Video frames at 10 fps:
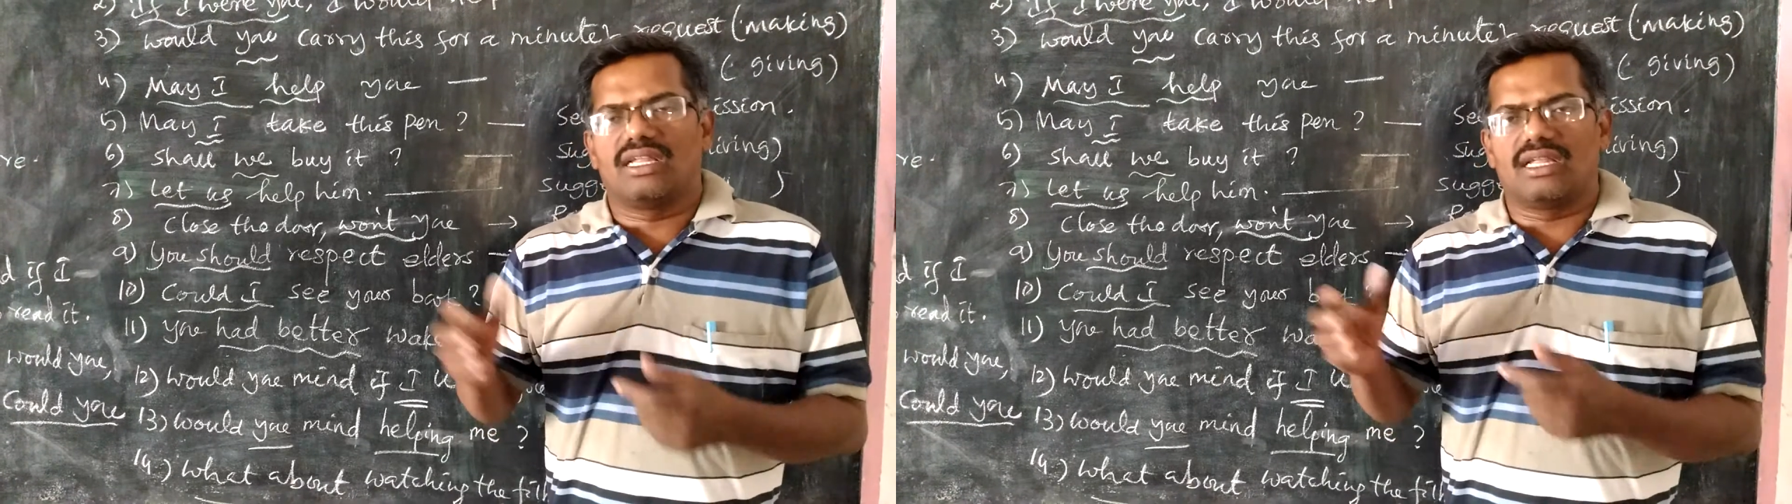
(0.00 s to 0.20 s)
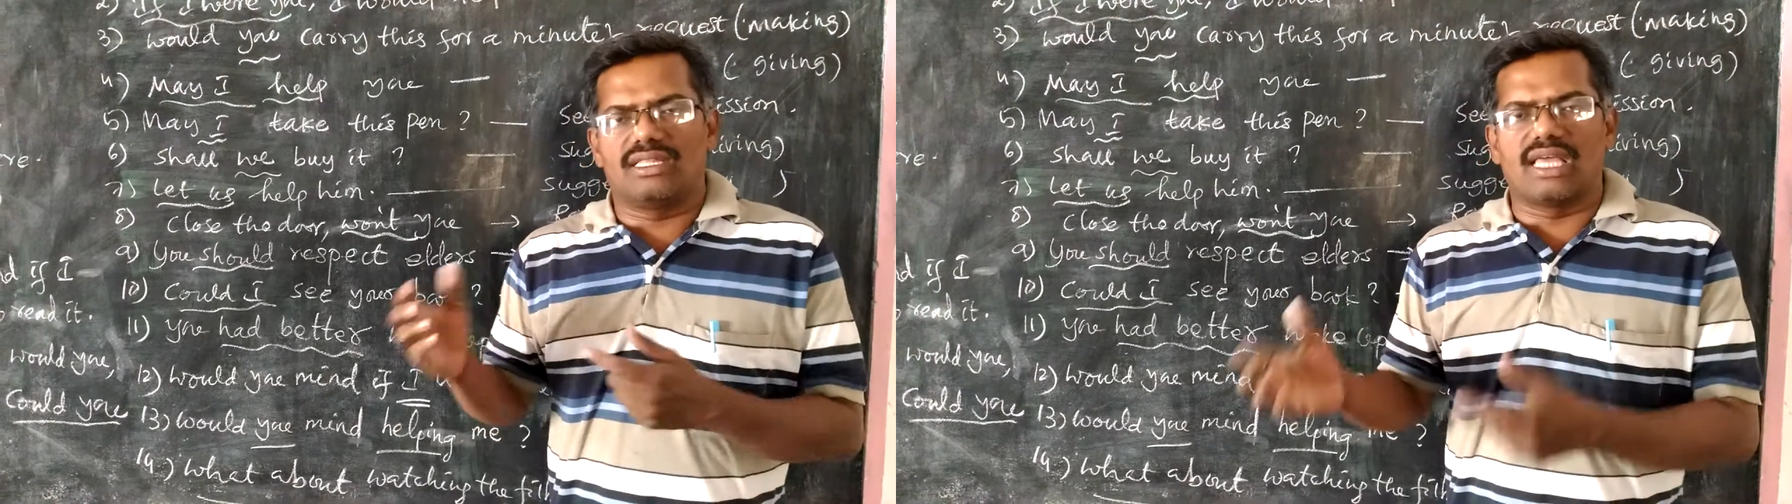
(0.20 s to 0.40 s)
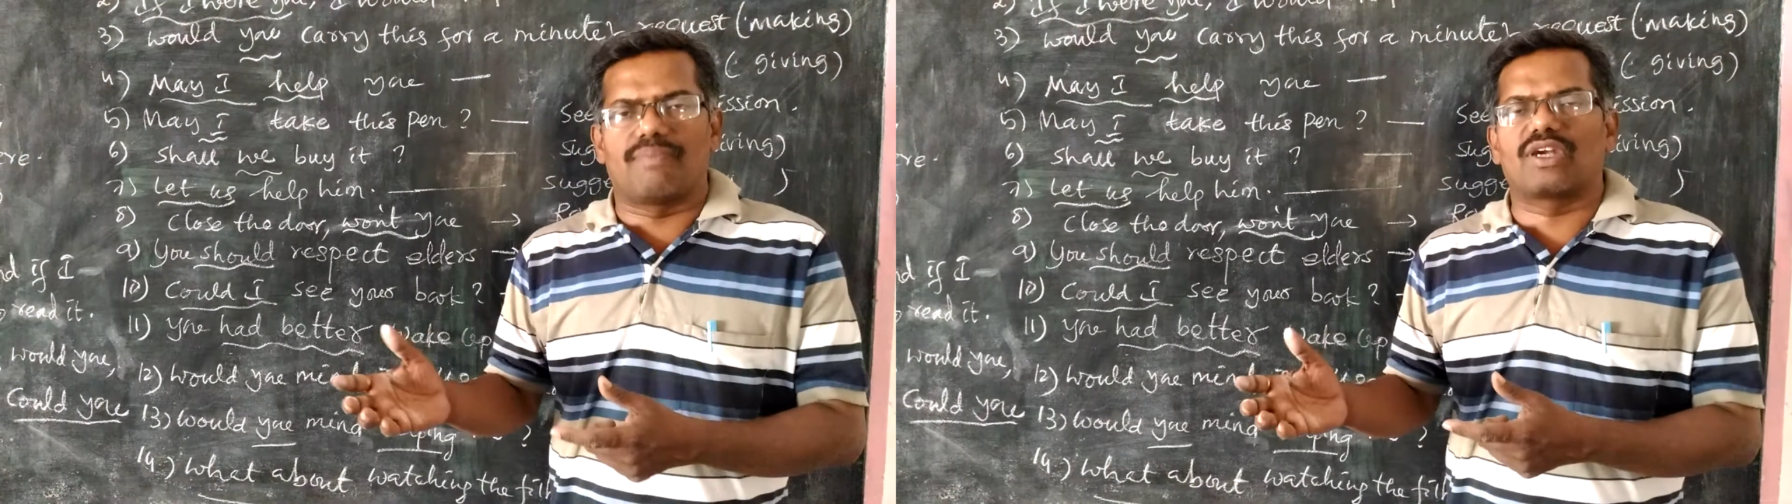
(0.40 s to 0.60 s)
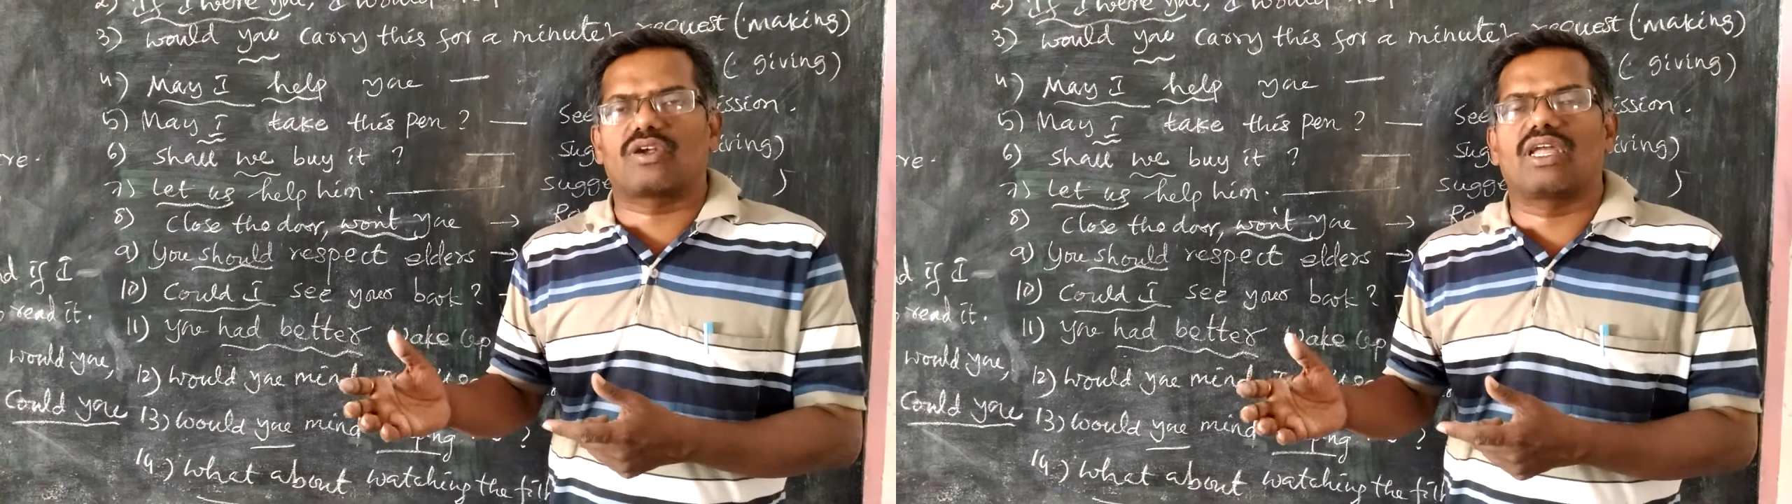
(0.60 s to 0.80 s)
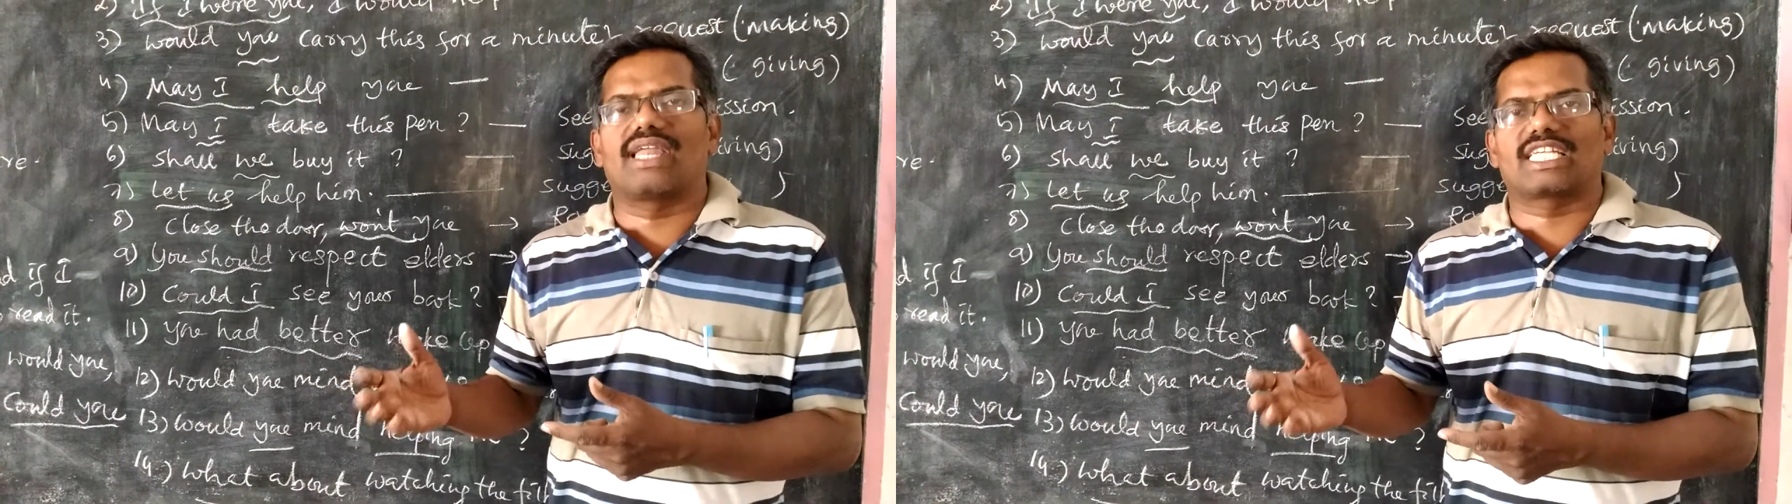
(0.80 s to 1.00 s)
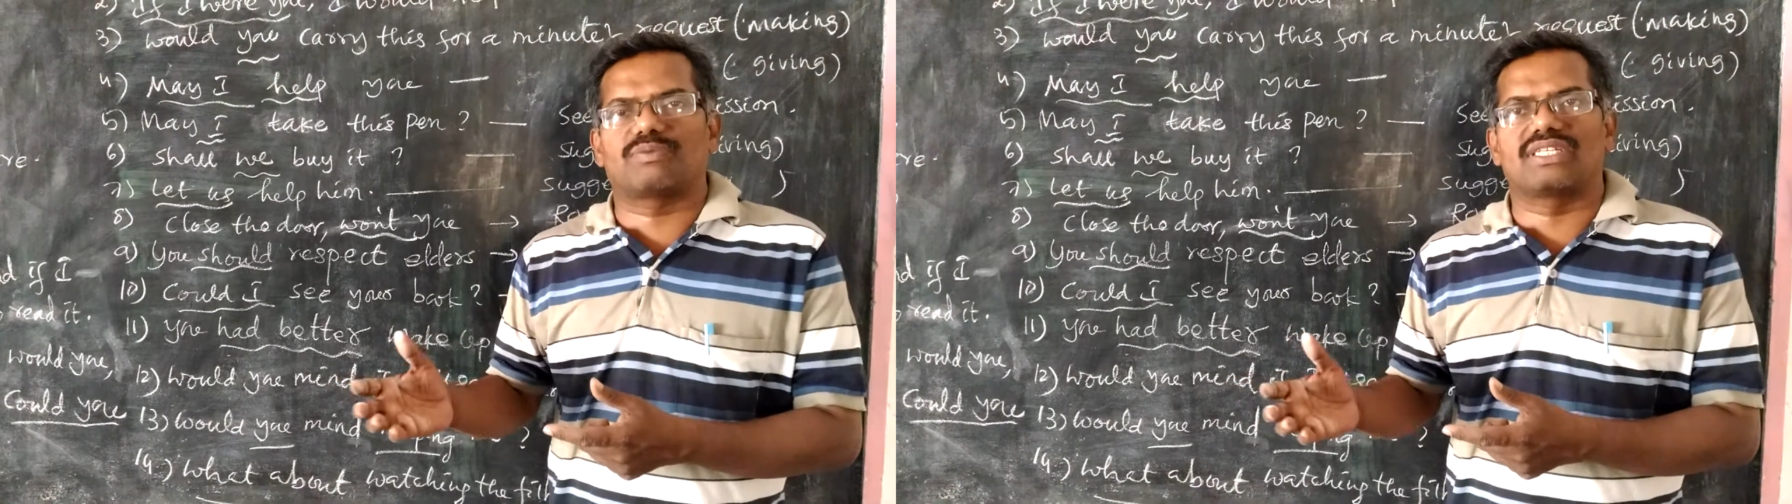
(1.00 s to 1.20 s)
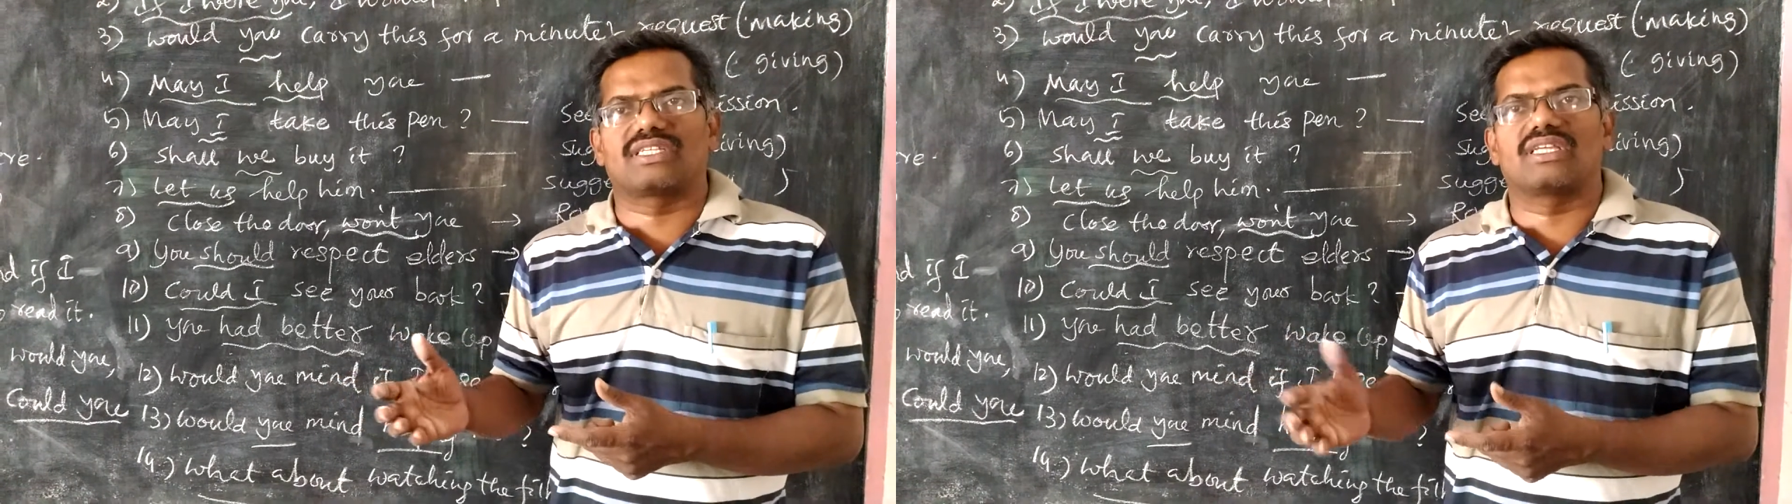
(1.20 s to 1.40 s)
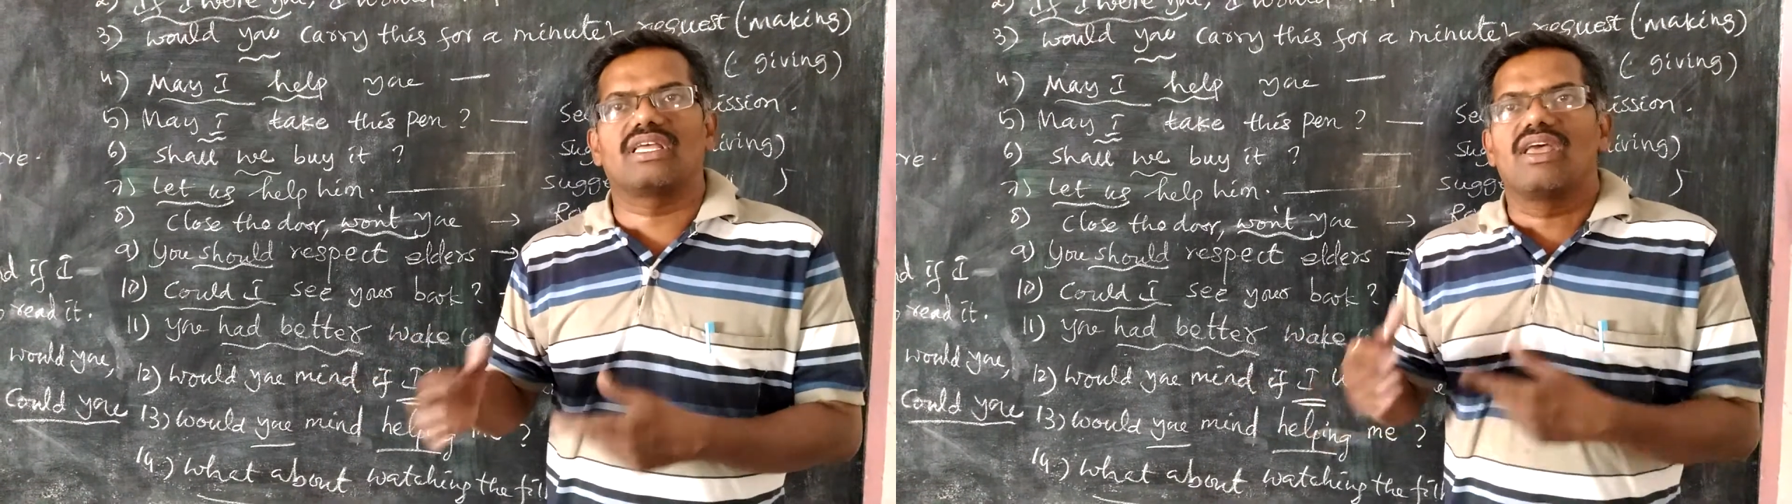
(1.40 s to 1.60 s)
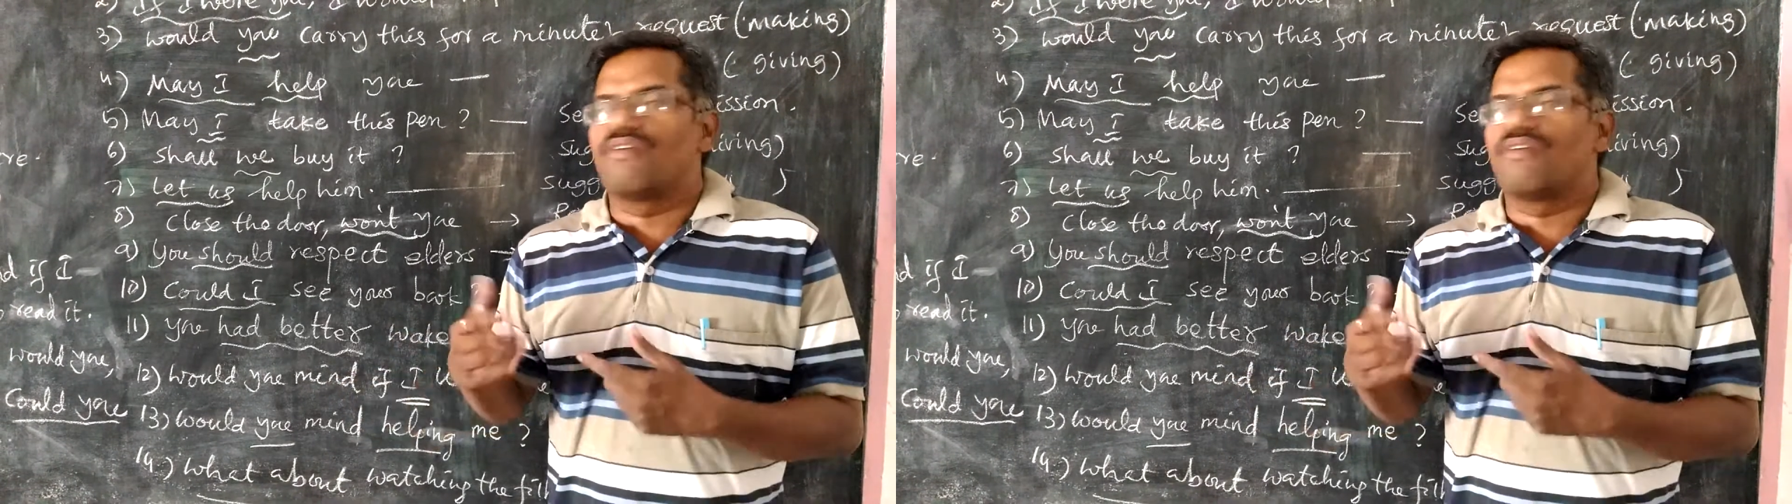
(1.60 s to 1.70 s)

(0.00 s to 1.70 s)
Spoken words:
the particular expression,